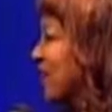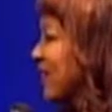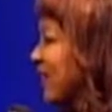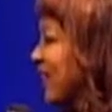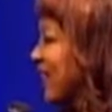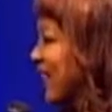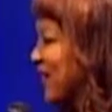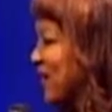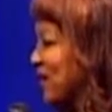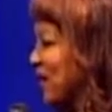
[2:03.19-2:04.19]
looking at
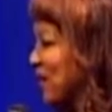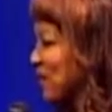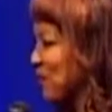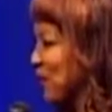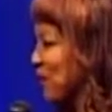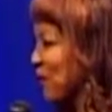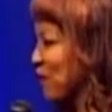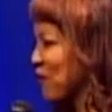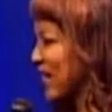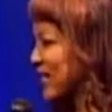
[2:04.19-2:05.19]
your young, beautiful
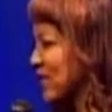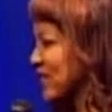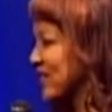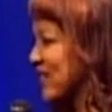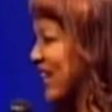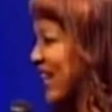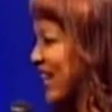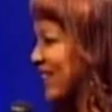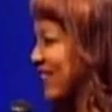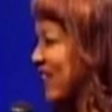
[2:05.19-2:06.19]
faces,
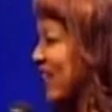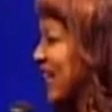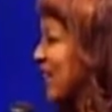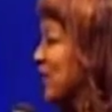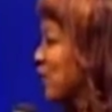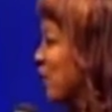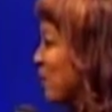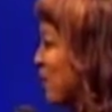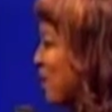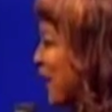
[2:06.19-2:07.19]
and it took
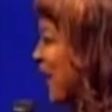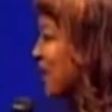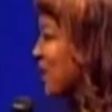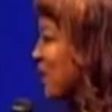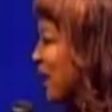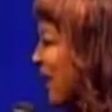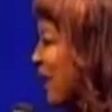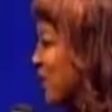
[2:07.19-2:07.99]
me back to when I